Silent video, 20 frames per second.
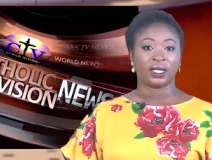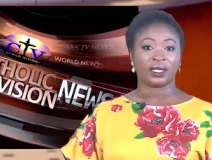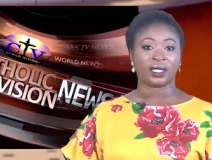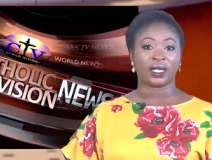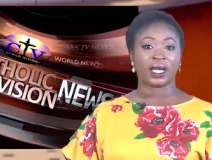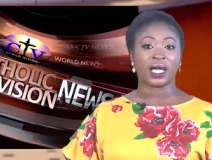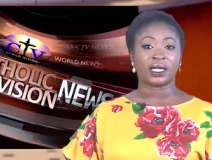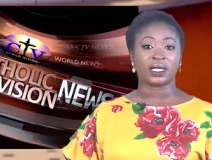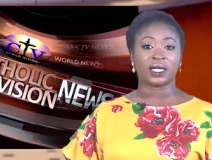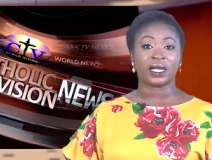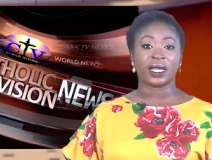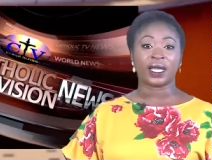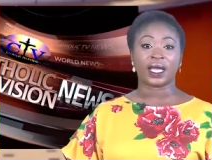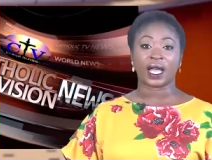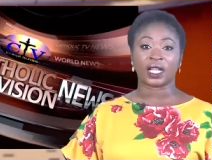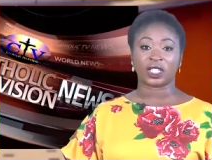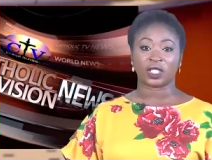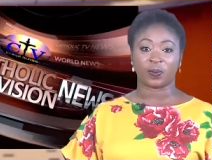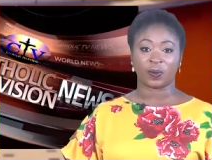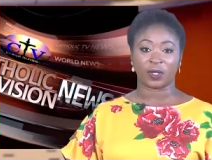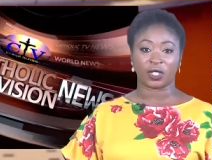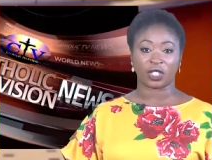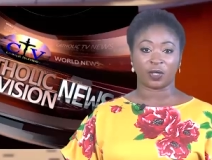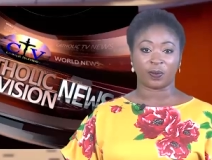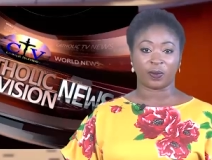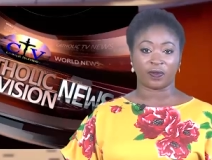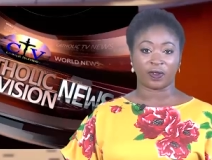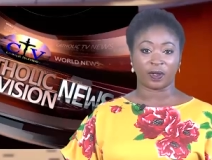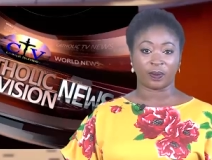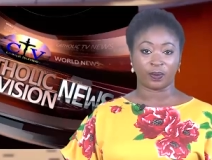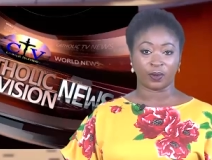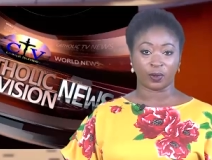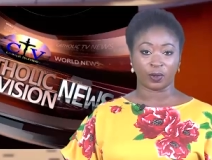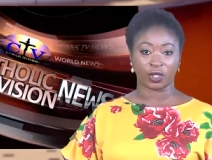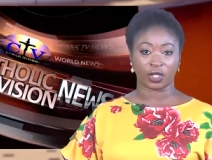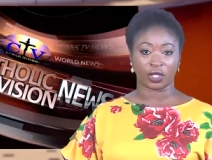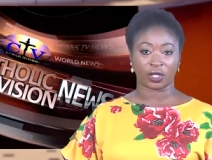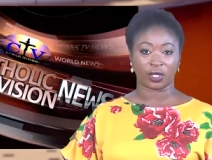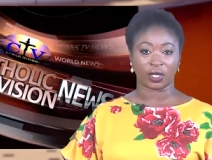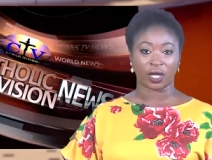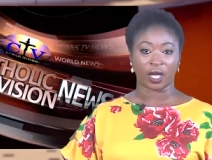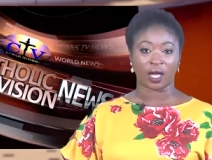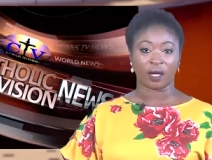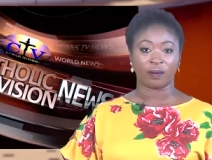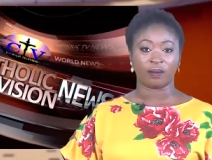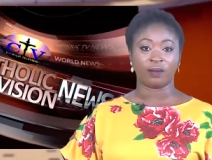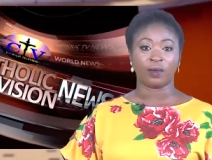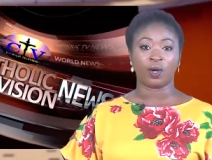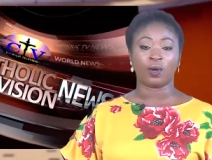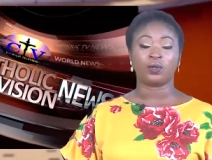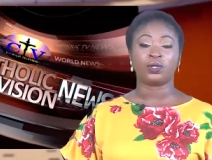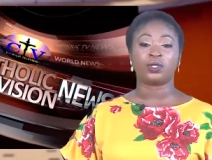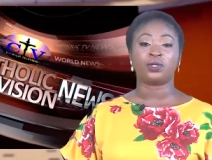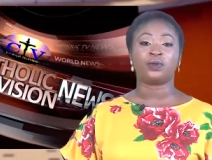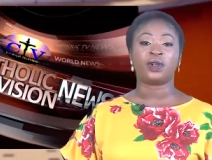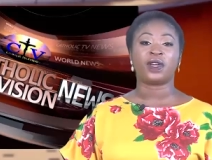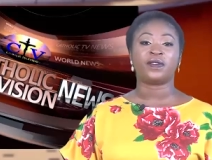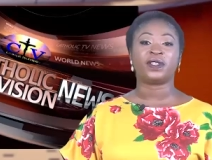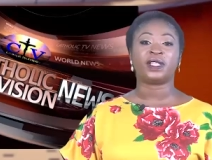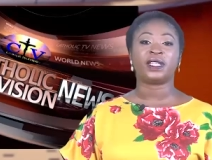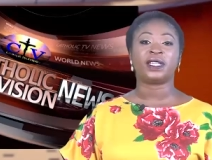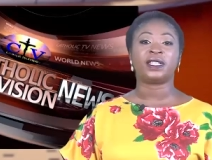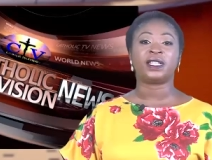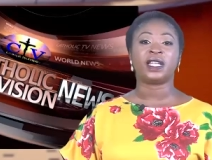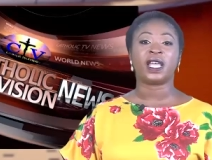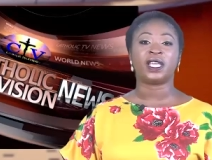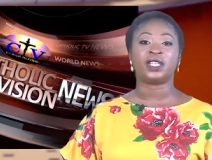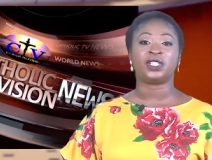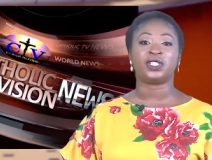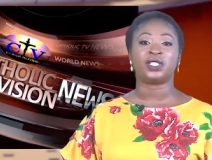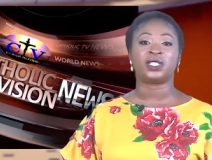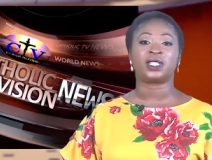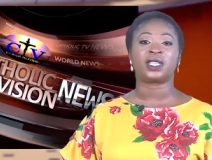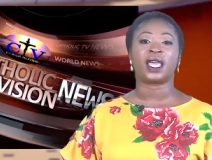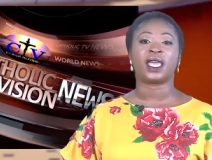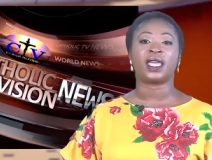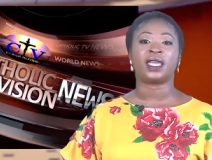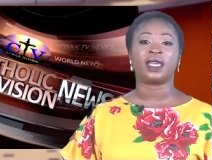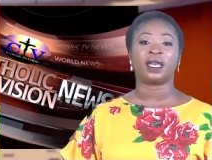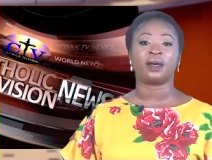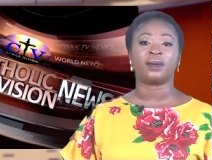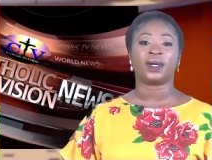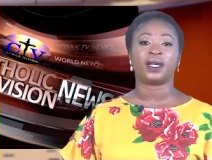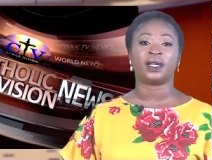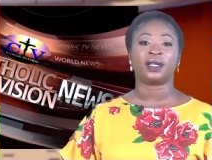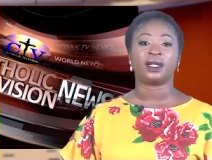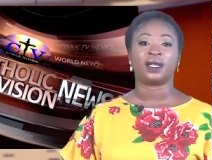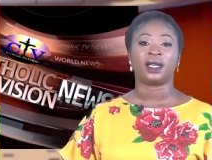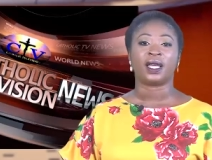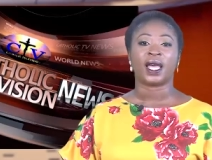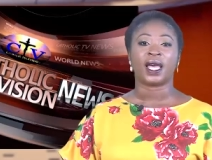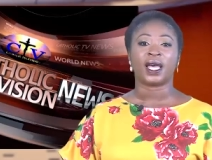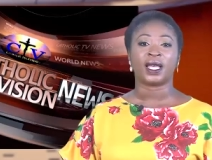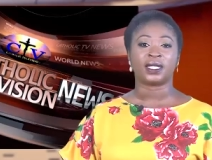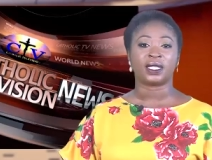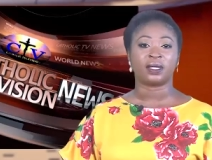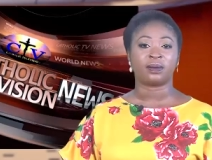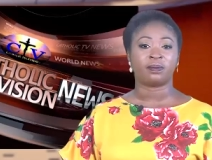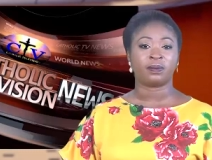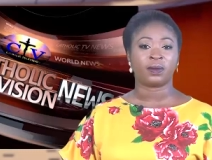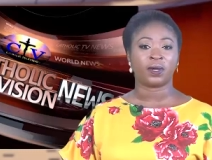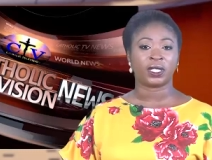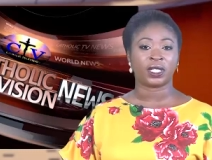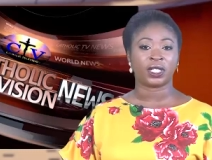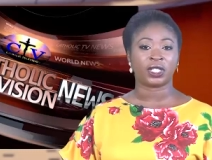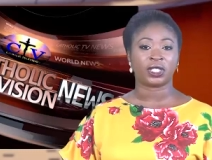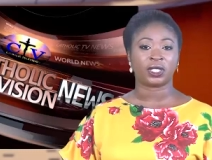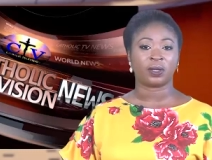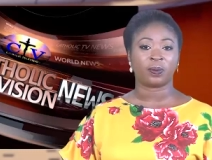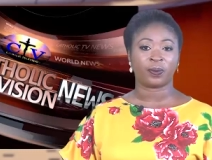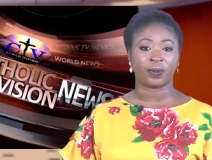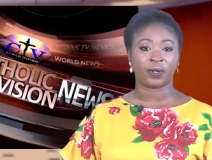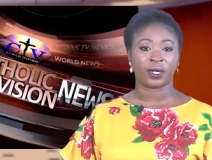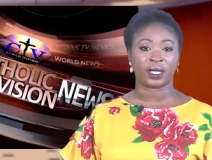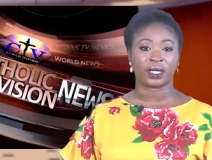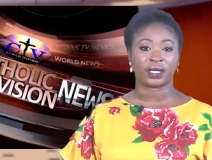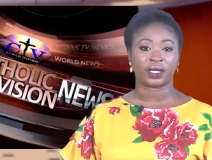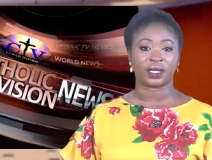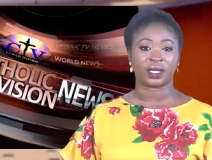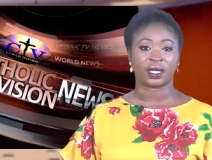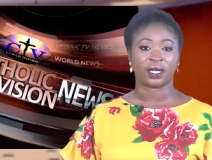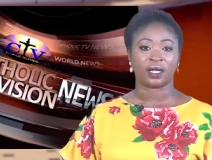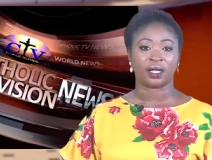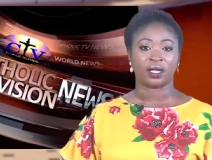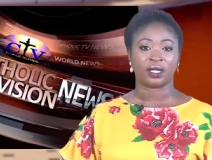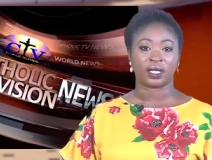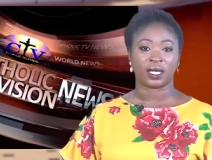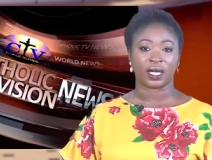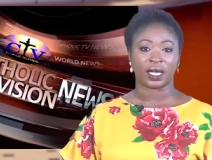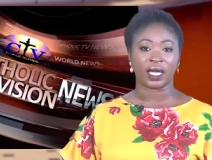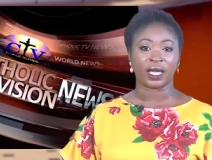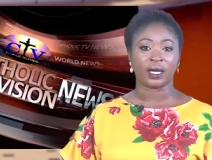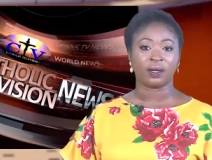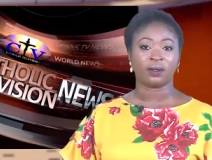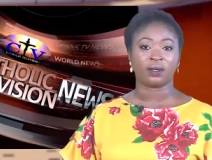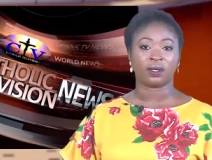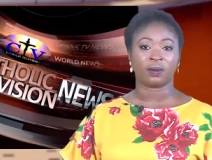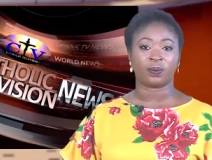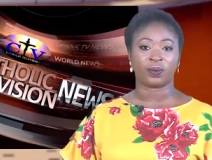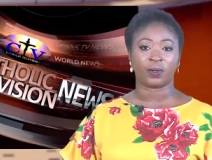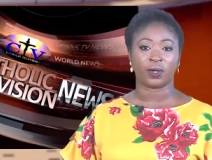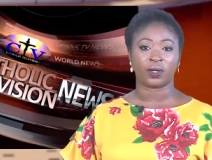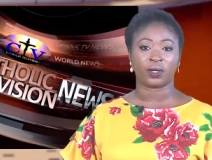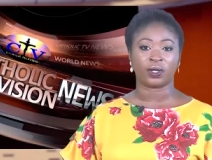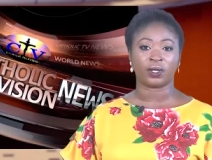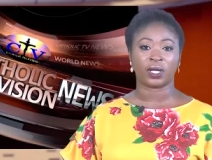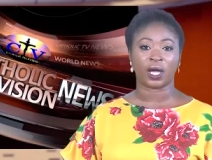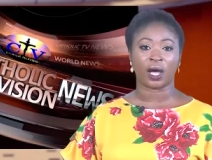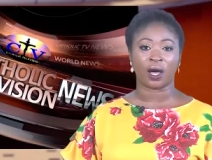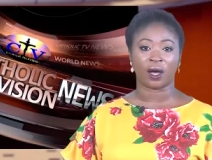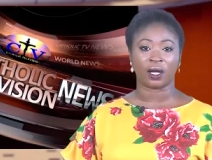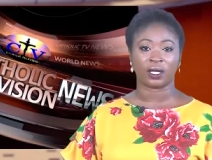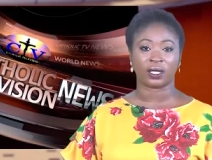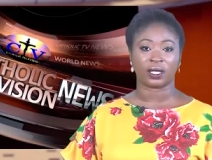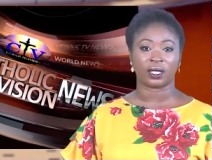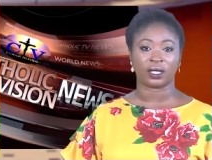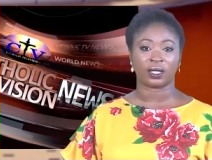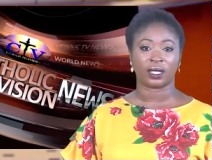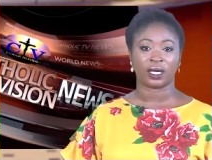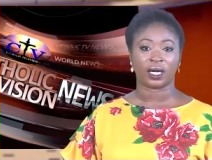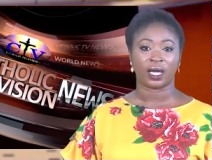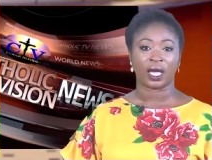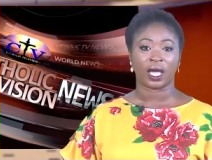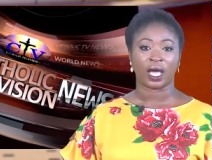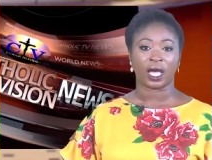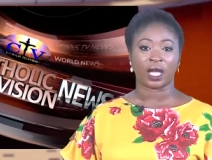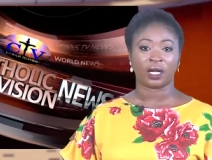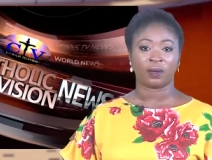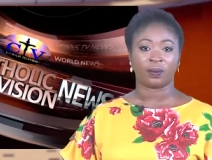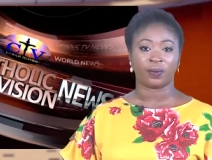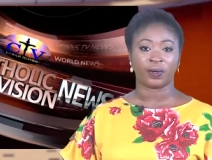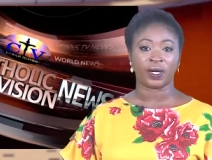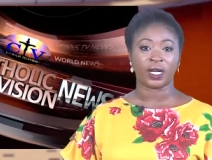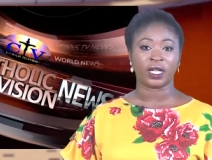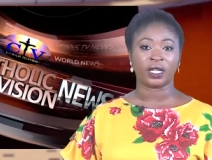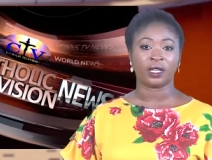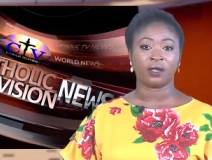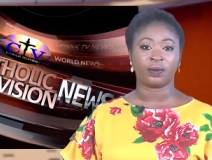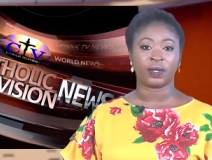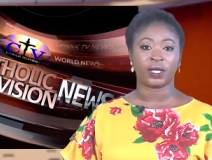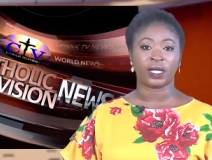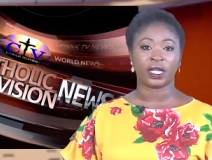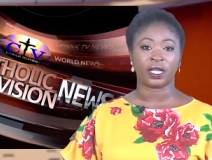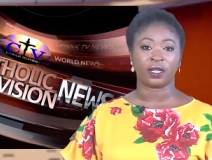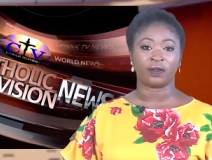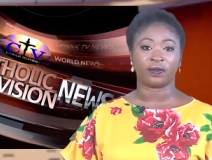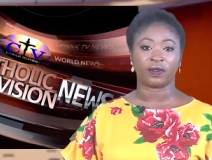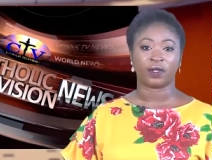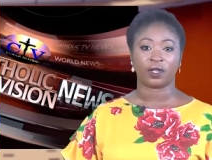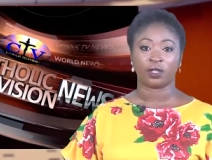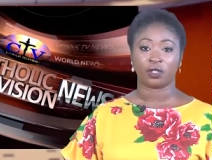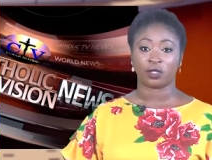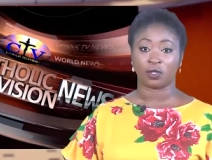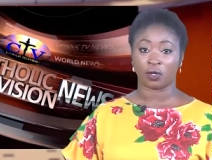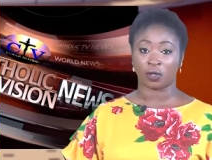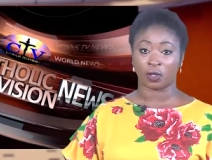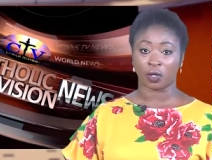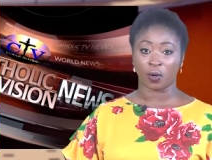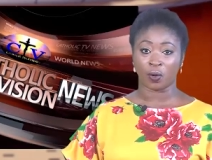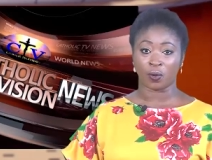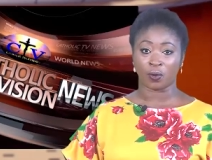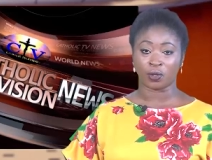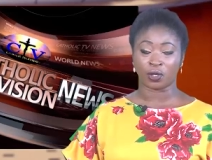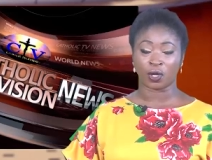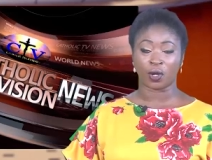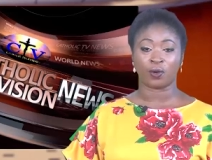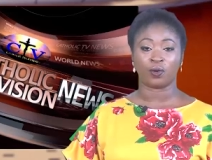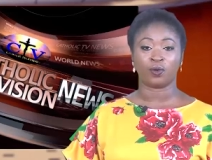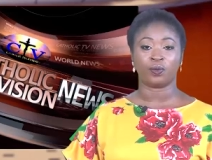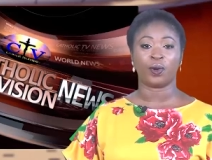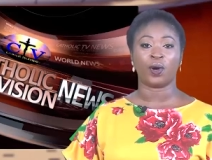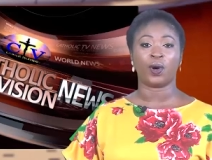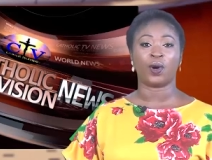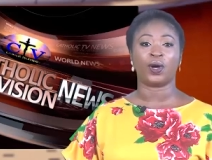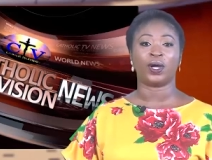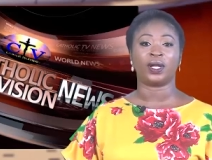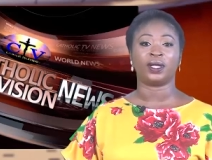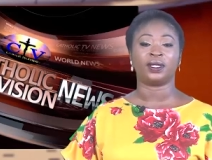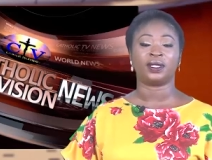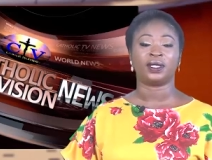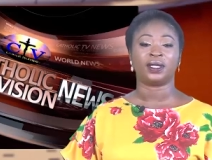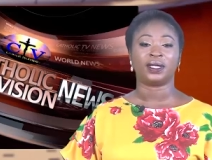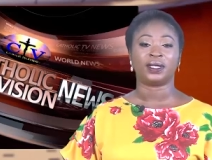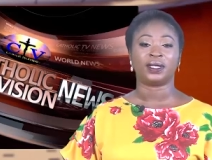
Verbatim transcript: The Catholic Archbishop of Abuja, Most Reverend Ignatius Kaigama, has admonished priests to heal the broken-hearted and bring relief to those who mourn.